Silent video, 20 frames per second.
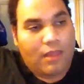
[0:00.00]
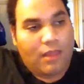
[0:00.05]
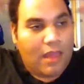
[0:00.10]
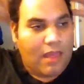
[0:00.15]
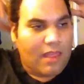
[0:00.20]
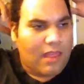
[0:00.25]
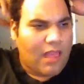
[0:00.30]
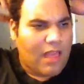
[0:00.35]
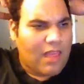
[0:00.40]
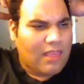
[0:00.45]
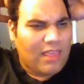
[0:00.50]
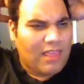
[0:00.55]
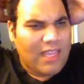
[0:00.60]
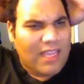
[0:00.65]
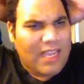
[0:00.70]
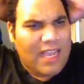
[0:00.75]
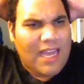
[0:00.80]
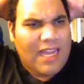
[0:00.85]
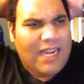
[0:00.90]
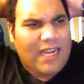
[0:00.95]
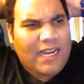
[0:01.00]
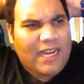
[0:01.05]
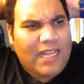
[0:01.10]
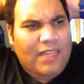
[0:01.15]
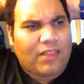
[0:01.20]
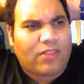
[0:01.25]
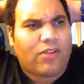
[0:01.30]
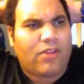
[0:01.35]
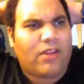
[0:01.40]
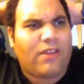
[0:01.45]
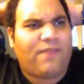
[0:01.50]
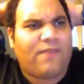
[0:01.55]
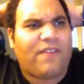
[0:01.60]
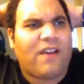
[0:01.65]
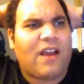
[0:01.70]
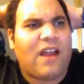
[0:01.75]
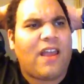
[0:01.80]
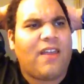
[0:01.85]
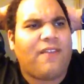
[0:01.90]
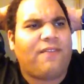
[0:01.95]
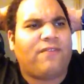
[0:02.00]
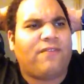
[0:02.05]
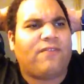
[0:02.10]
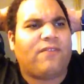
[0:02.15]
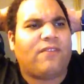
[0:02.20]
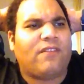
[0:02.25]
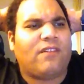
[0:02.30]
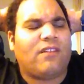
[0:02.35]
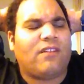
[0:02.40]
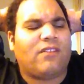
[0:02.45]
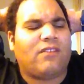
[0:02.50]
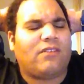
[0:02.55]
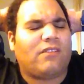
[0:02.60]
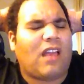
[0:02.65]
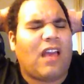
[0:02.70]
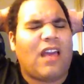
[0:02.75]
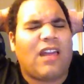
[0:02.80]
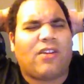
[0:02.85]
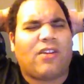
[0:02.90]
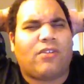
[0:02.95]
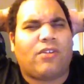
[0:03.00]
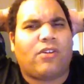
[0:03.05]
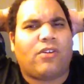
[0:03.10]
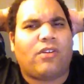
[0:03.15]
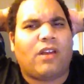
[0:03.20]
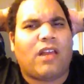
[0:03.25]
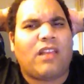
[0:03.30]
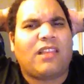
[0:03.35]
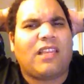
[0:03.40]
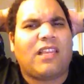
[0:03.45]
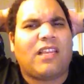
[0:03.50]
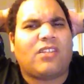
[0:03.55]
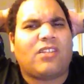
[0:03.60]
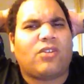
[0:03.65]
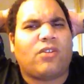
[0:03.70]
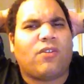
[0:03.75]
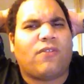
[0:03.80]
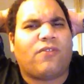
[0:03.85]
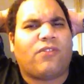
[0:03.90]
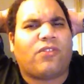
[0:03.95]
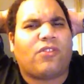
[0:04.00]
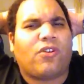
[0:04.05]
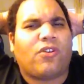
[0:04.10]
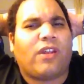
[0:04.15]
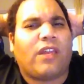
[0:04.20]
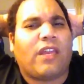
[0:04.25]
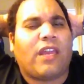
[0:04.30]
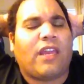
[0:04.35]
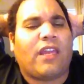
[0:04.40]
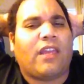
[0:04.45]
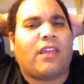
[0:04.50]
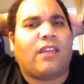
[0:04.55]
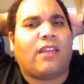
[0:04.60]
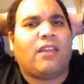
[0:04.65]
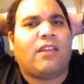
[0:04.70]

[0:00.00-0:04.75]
I think I had it at 35. I don't know. I think I sold it for 38.